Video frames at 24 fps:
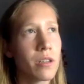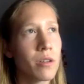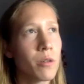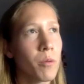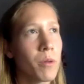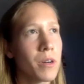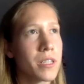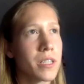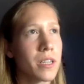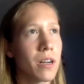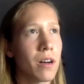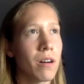
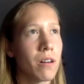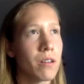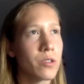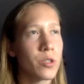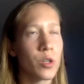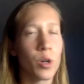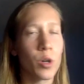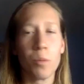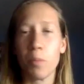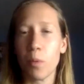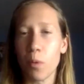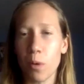was
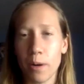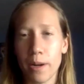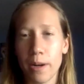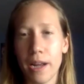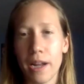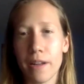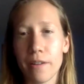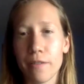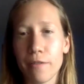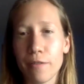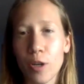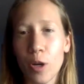also born out
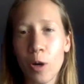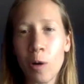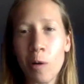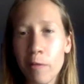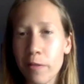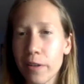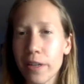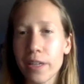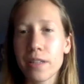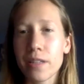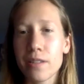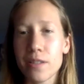of
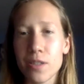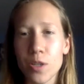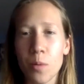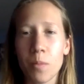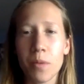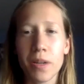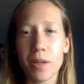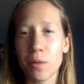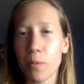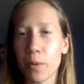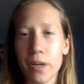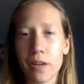COVID. So
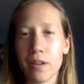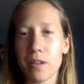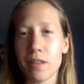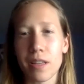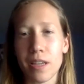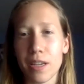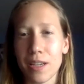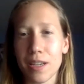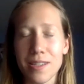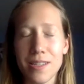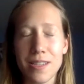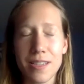many weird
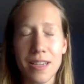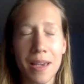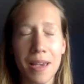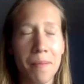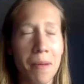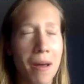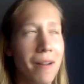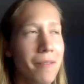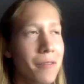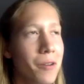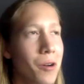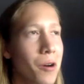things came
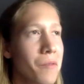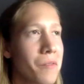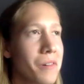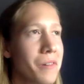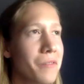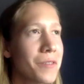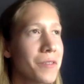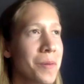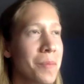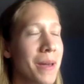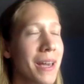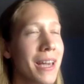out of COVID
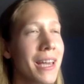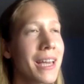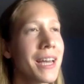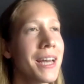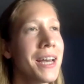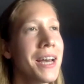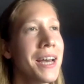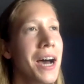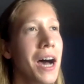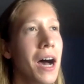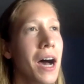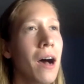for me.
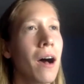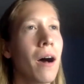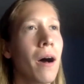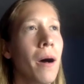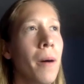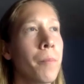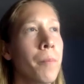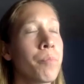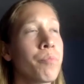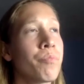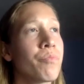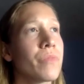
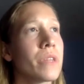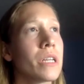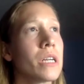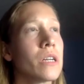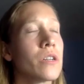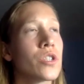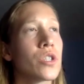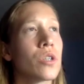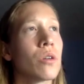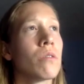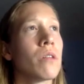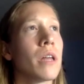
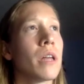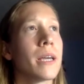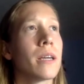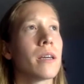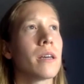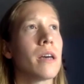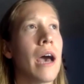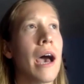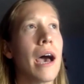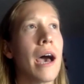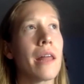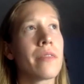So like
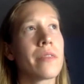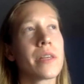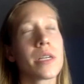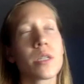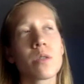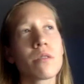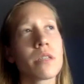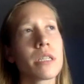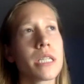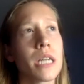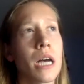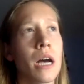this
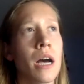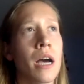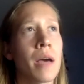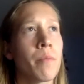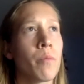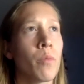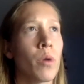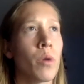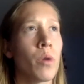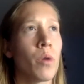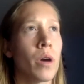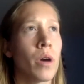was a time
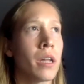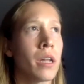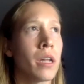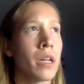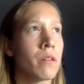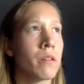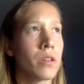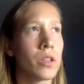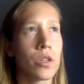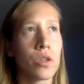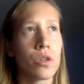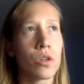when
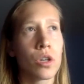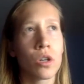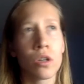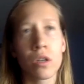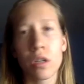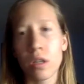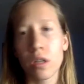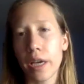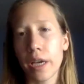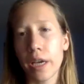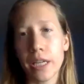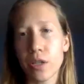you couldn't
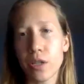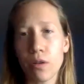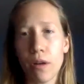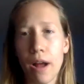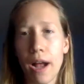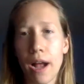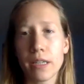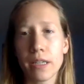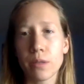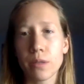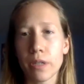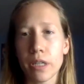like
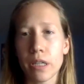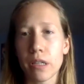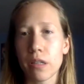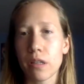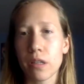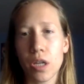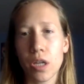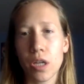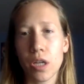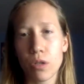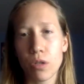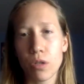interact with
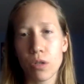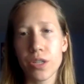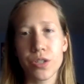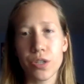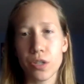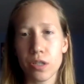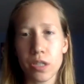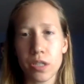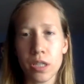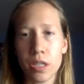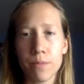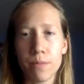coaches or
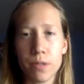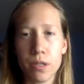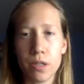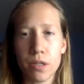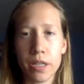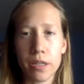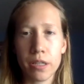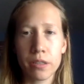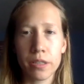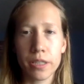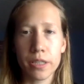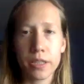teams or
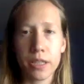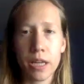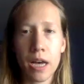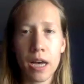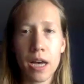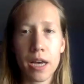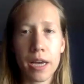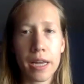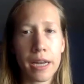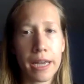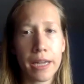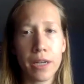anything like that,
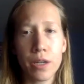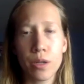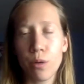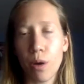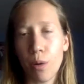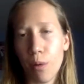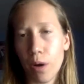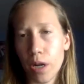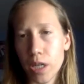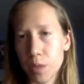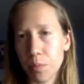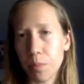and I knew I
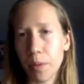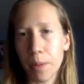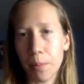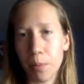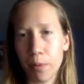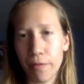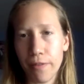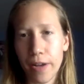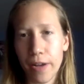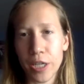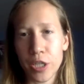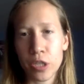wanted to play
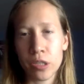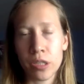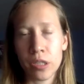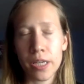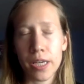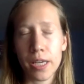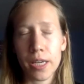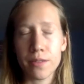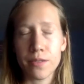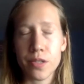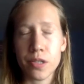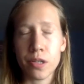
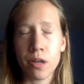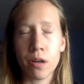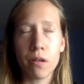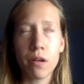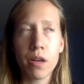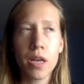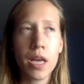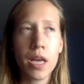professionally, and so